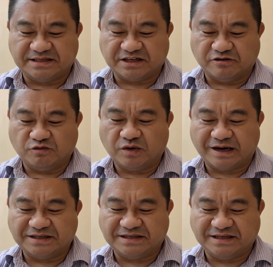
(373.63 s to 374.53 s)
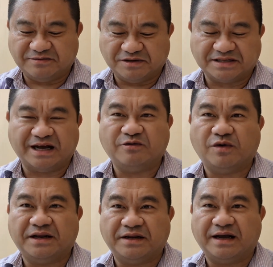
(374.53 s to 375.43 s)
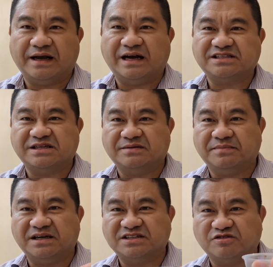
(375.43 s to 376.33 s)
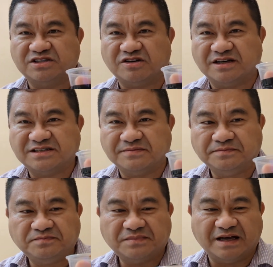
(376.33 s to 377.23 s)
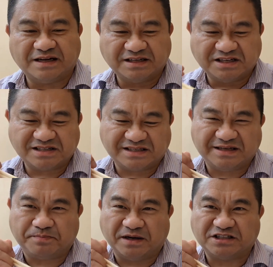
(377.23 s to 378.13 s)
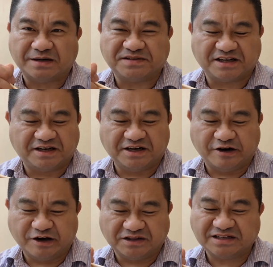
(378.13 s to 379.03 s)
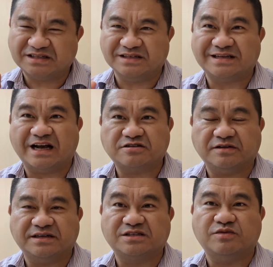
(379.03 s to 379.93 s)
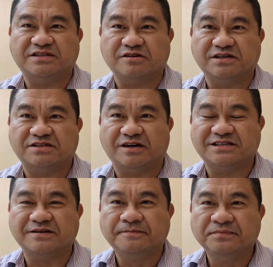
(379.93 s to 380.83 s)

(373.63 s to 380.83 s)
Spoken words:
So what I did was I got some soy sauce, and I just dipped my chopstick in here, and this is actually a sweet soy sauce.